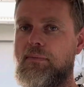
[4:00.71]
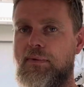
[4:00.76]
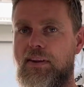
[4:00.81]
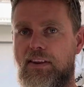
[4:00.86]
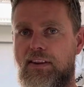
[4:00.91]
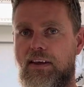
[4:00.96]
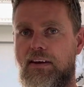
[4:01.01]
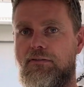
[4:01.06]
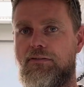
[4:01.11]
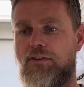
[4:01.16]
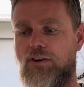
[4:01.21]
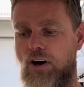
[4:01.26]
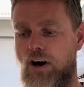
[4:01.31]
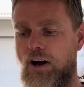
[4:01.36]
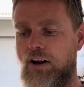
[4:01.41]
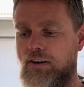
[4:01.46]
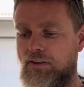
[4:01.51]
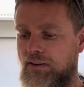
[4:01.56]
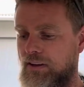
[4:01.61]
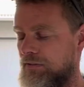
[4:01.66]
that they've
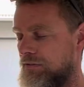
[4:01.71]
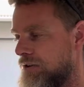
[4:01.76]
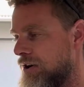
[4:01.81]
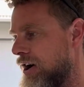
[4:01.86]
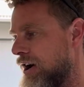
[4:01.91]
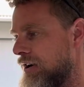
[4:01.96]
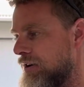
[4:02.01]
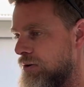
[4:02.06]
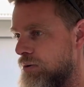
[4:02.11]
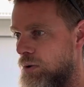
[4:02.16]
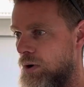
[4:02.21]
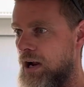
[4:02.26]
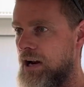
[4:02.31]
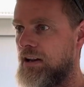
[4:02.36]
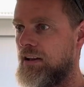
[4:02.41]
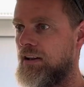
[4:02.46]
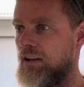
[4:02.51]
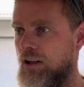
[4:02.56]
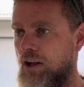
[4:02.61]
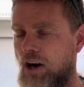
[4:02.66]
got. They've got quite
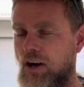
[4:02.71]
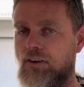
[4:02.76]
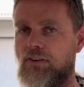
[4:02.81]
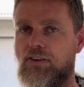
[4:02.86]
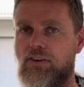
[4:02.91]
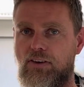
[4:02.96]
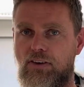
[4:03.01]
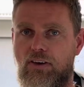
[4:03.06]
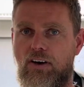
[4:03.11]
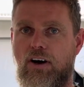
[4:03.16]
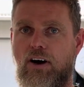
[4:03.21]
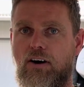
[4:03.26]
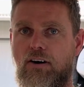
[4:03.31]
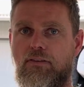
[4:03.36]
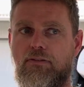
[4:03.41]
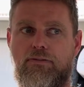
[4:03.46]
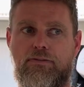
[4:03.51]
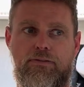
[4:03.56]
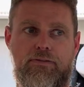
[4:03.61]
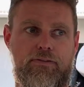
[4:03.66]
a lot
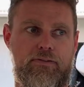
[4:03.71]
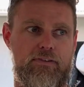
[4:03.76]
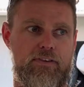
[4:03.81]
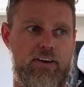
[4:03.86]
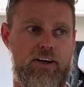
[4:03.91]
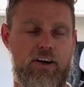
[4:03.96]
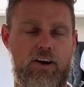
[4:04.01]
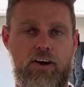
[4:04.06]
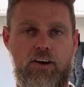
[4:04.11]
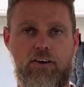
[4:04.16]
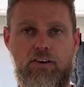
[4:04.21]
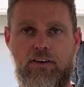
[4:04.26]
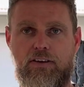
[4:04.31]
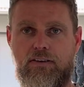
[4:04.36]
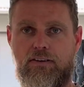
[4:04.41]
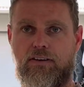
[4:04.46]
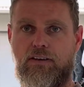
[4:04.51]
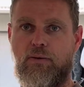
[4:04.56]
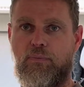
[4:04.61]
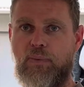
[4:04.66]
of
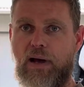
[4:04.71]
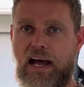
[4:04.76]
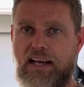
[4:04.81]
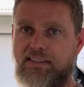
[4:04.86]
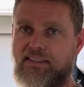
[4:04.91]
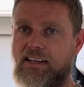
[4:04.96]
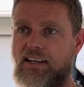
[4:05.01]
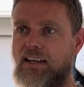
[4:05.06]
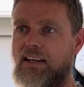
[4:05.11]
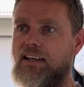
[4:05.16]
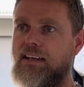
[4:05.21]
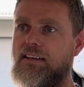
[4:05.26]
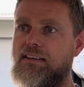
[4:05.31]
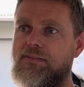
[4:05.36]
capacity here.